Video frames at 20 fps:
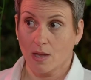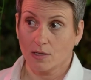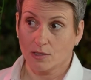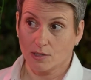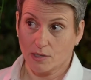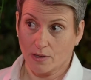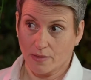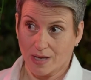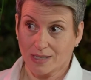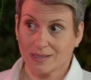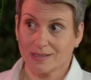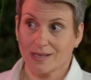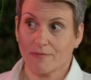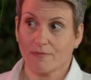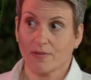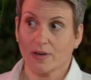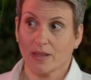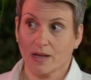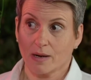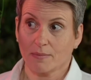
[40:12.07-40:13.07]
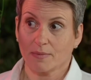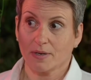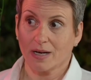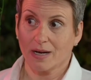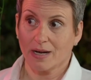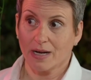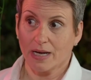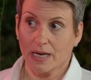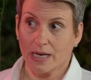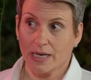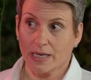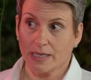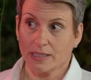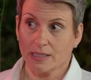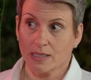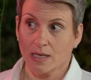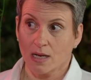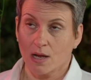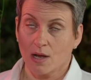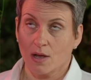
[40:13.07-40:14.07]
So that's everything I'm going to
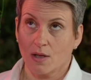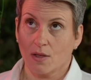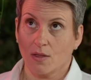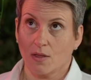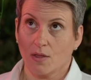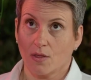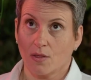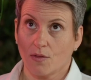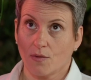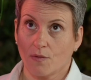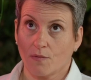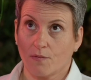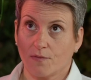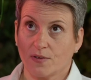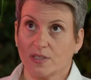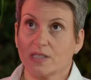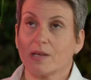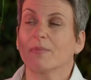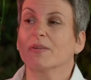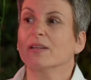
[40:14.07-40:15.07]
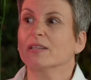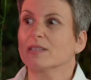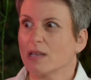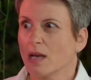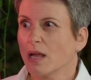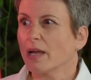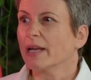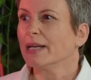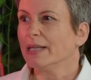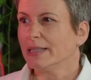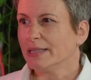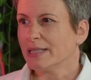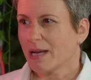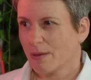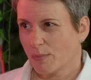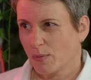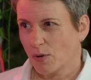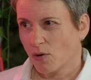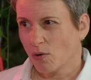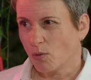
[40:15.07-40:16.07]
need for something that's likely to
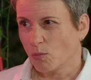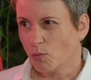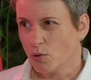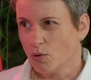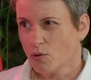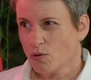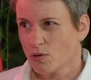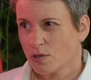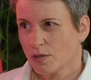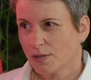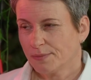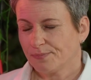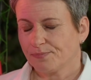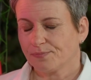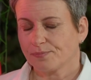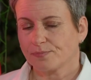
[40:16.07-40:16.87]
happen on a walk.